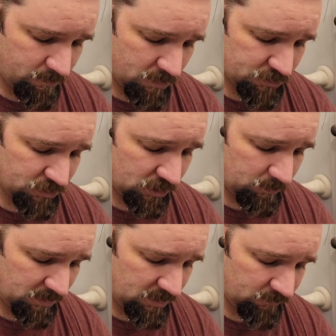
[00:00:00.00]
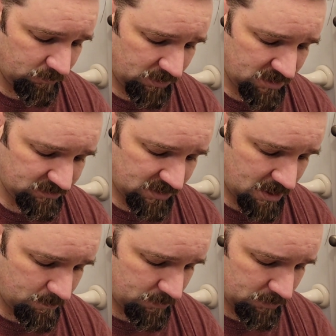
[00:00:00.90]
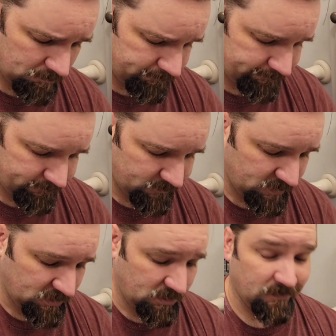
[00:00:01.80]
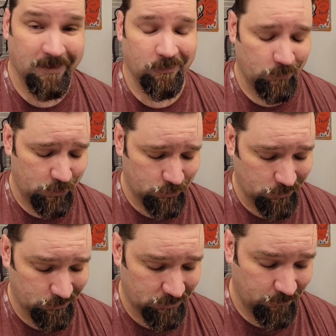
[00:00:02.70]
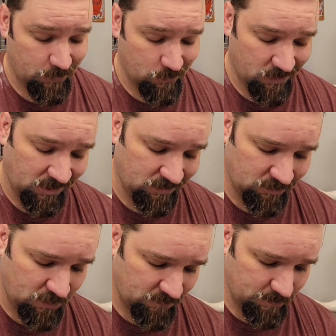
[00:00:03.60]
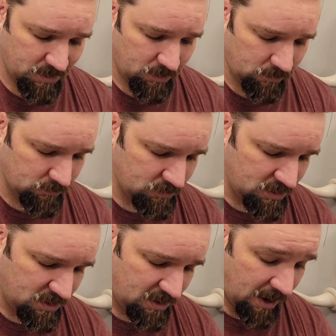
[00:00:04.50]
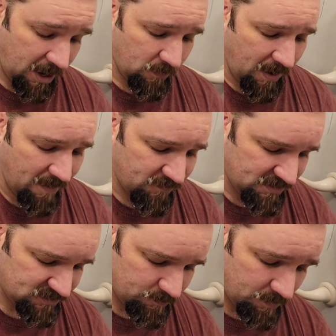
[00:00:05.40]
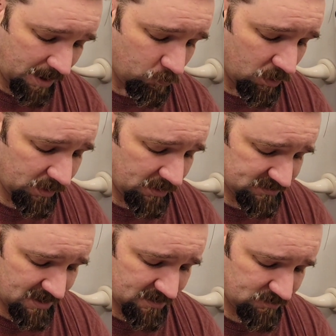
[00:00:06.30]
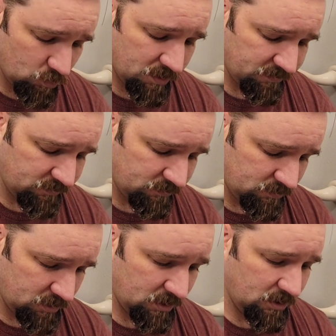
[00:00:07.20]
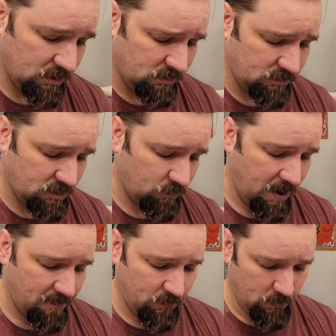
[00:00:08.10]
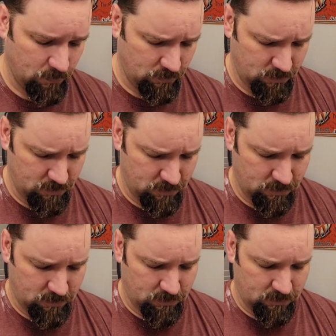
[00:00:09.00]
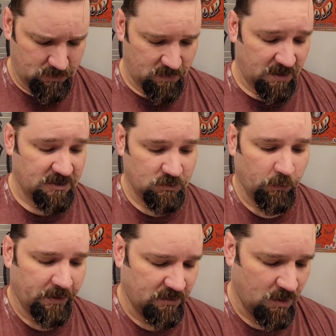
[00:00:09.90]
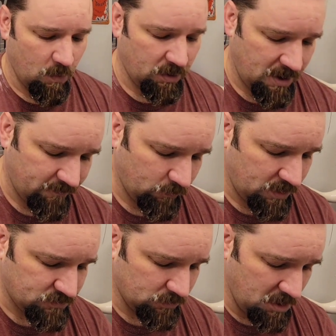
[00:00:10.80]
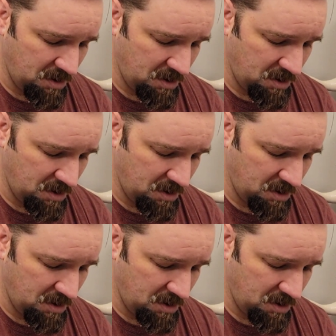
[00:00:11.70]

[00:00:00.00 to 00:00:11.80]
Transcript: margins are going to be different because of that, but that's pretty short. If you don't like it, then you'll have to buy it. I don't have any Sebum. I won a set once in a raffle, and then I sold it because I wanted to have a razor.